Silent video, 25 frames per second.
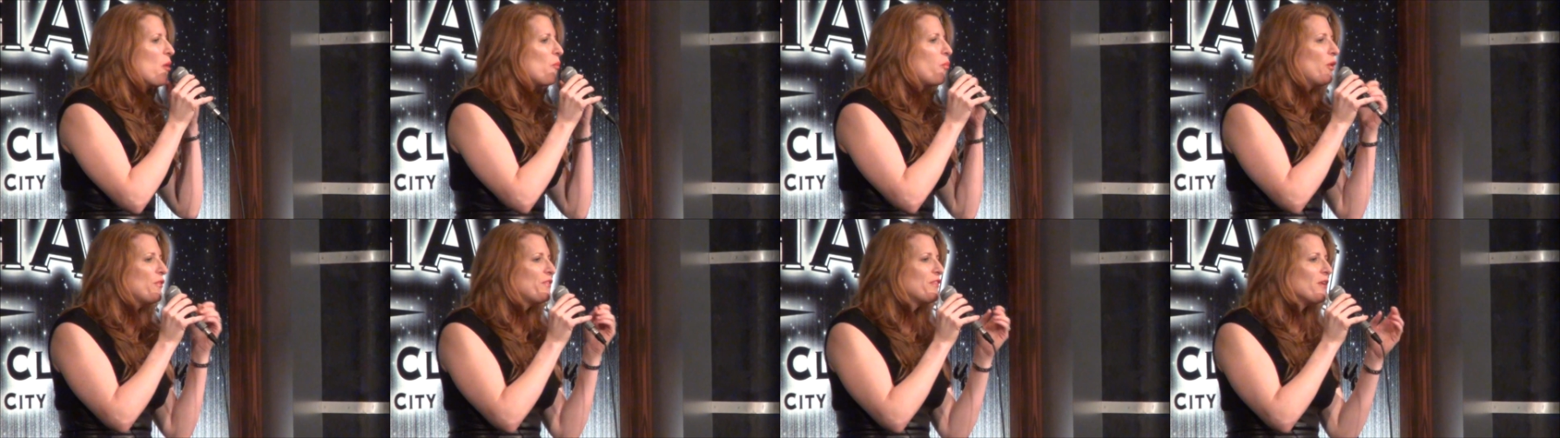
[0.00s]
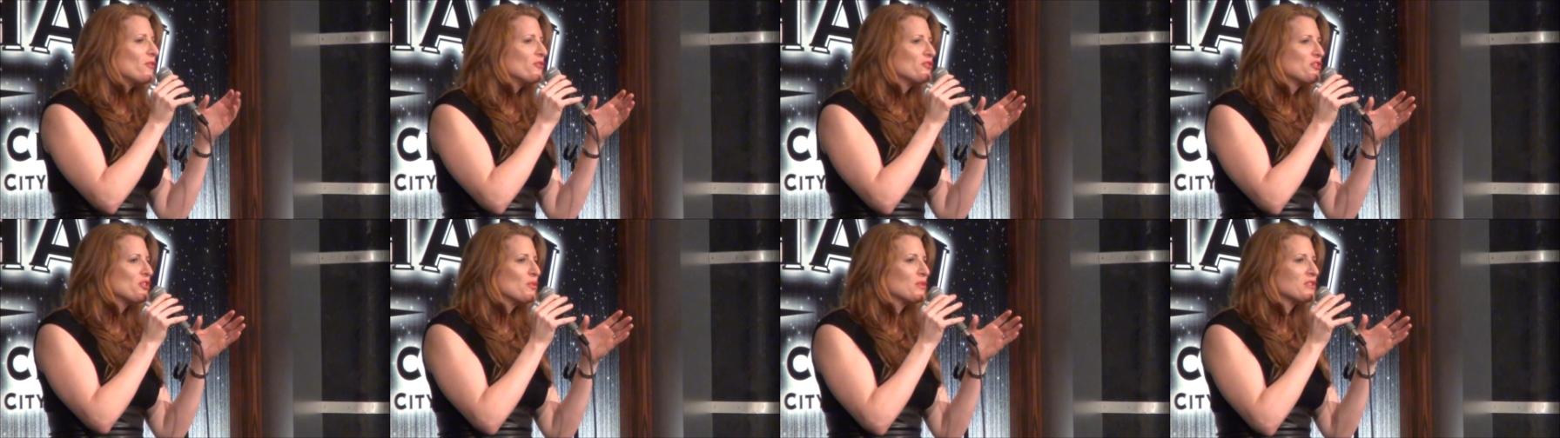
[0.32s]
what
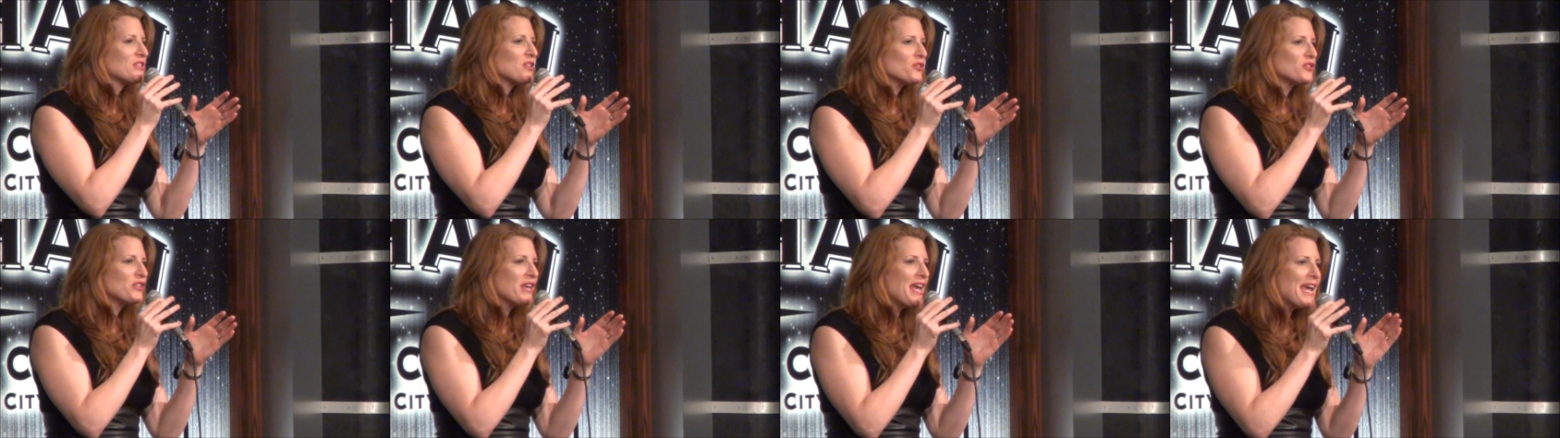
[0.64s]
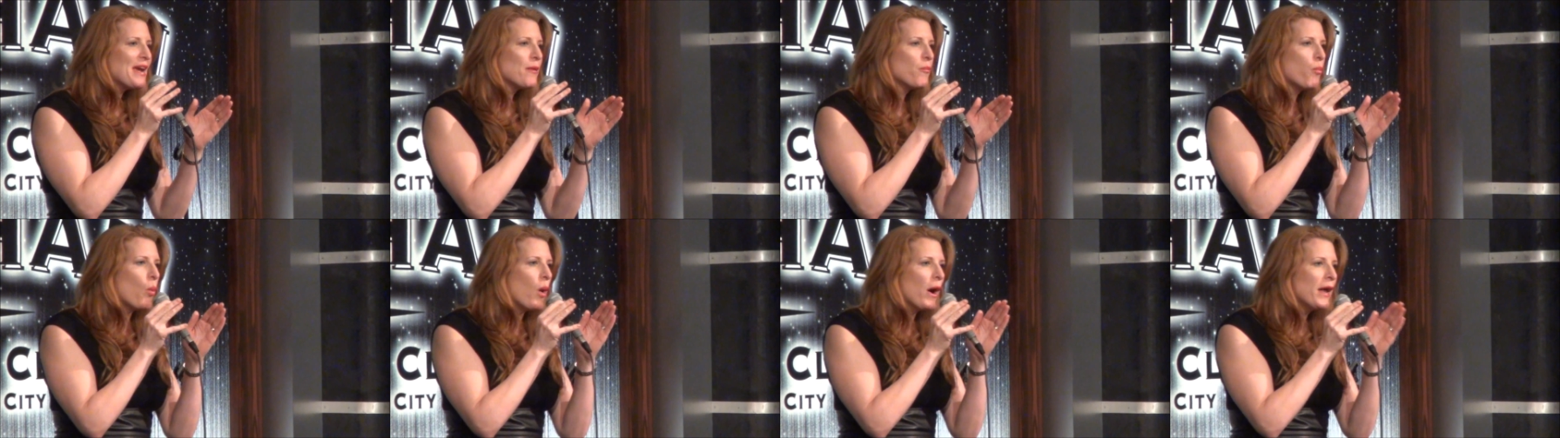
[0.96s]
they'll do is they'll
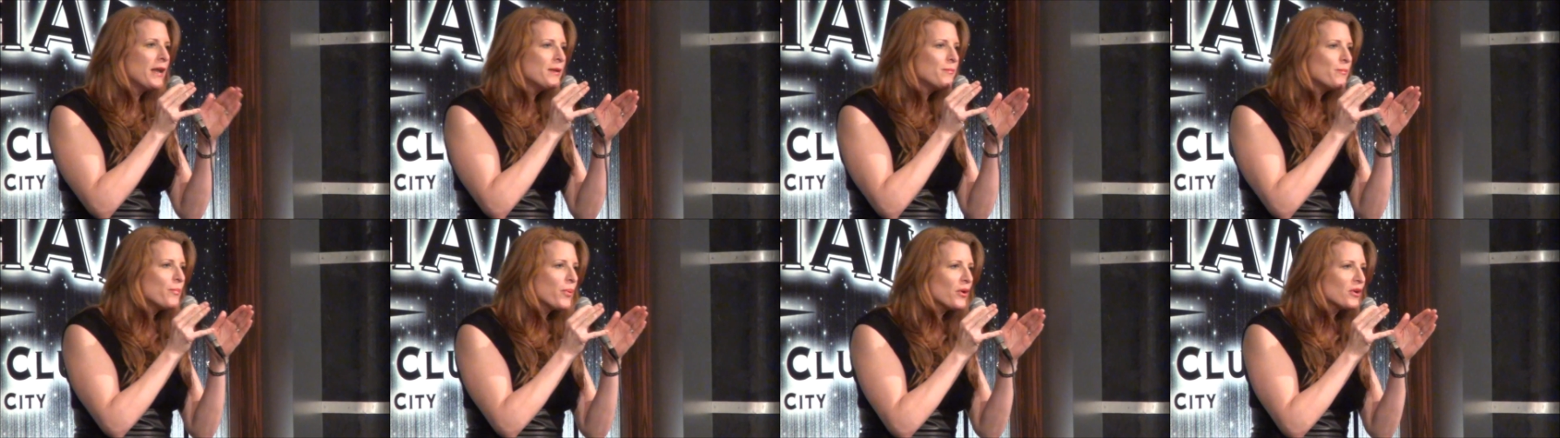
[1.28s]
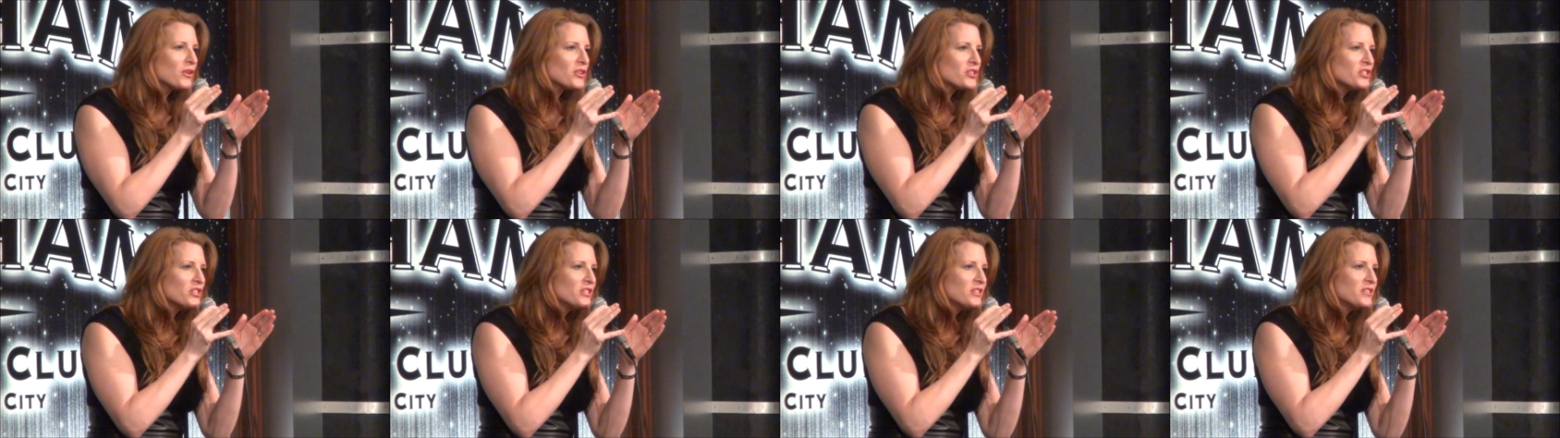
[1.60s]
take one
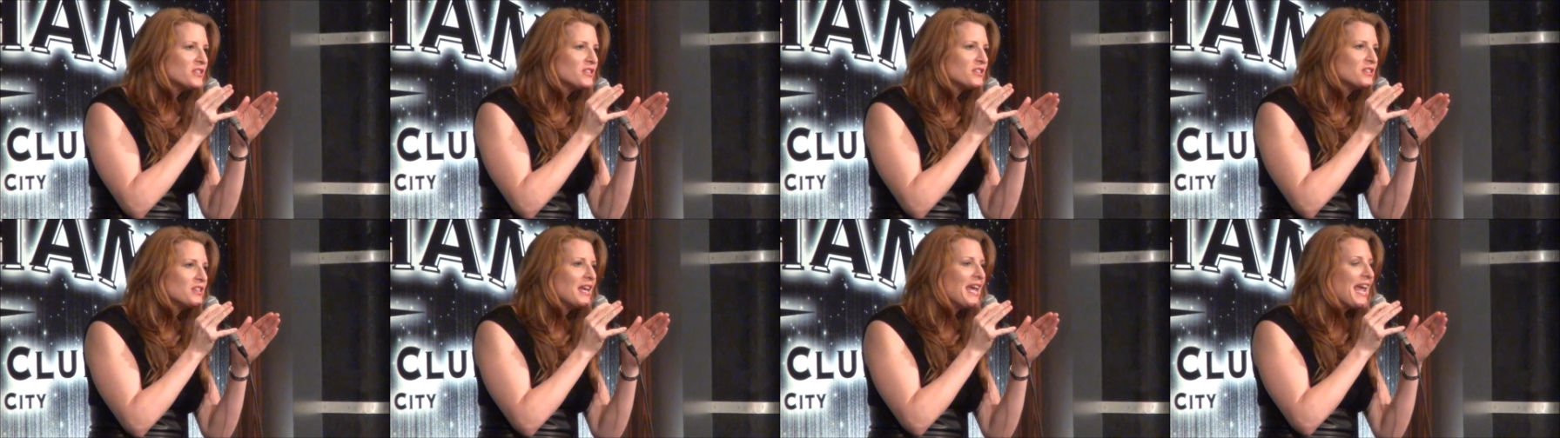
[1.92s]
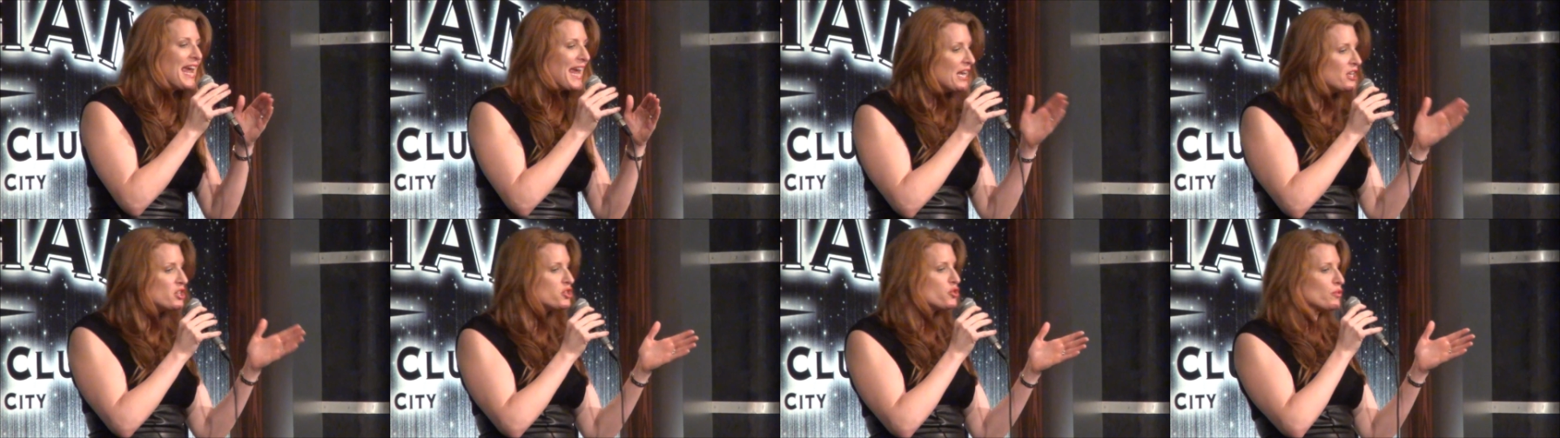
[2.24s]
person's
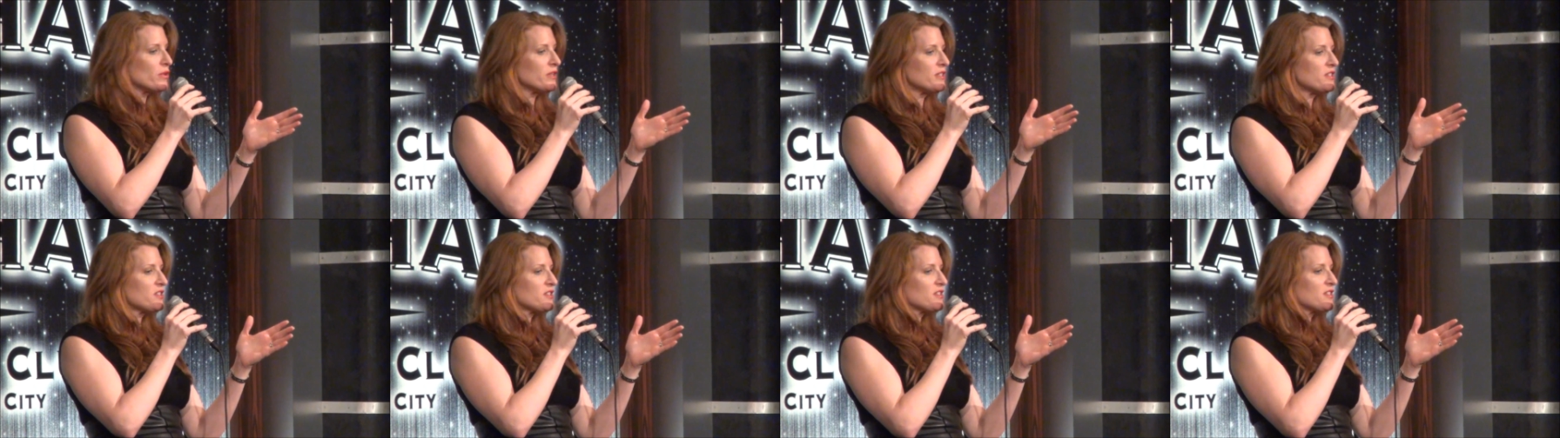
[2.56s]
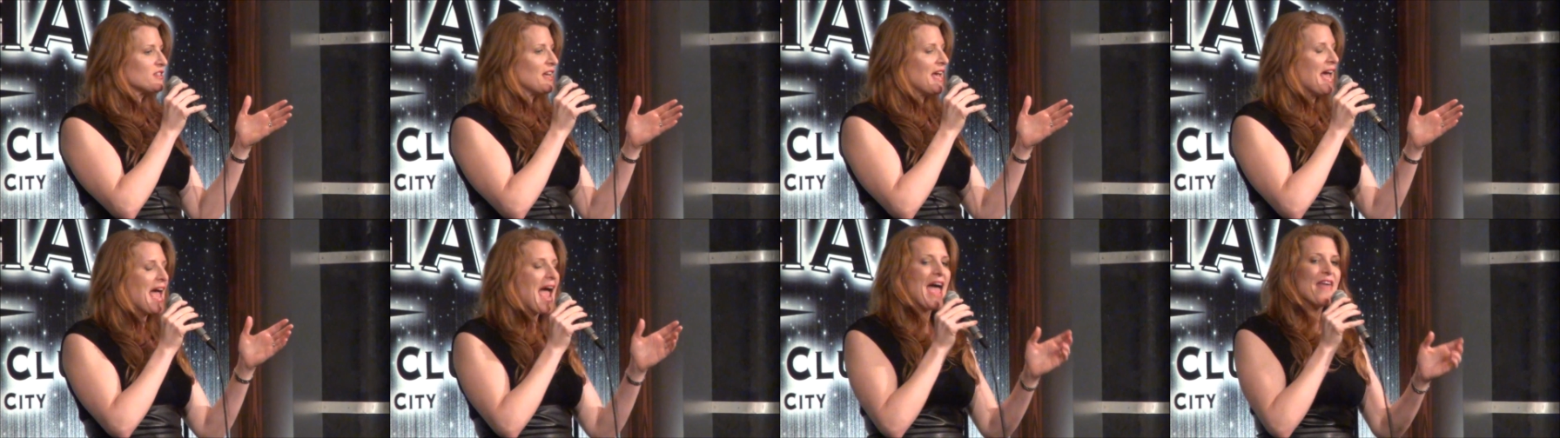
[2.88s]

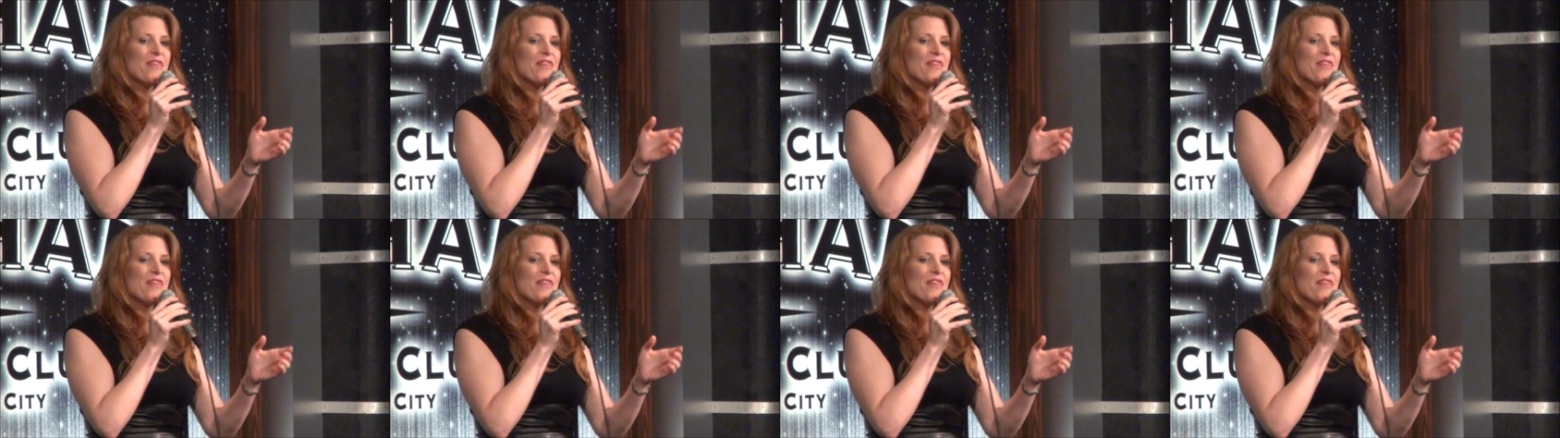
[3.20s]
interest